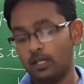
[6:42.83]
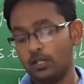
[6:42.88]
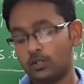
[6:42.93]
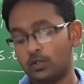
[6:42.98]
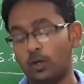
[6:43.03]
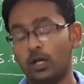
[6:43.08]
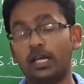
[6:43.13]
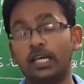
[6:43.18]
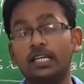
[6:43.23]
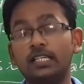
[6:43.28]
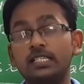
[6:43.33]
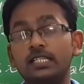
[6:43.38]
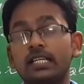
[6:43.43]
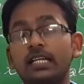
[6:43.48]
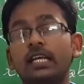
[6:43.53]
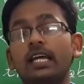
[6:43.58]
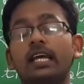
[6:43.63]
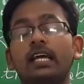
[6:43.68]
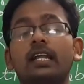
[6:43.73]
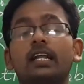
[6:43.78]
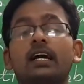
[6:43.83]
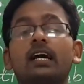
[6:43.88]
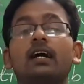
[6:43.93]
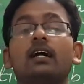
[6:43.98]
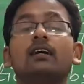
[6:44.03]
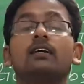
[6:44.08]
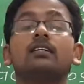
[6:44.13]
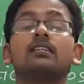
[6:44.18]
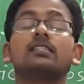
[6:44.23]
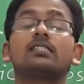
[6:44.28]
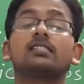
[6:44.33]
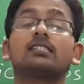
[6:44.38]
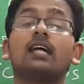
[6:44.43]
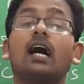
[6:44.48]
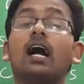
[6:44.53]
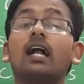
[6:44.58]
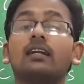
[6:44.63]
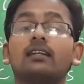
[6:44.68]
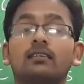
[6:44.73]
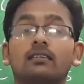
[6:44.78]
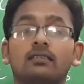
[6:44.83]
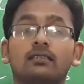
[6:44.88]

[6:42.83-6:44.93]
So Hijri Era start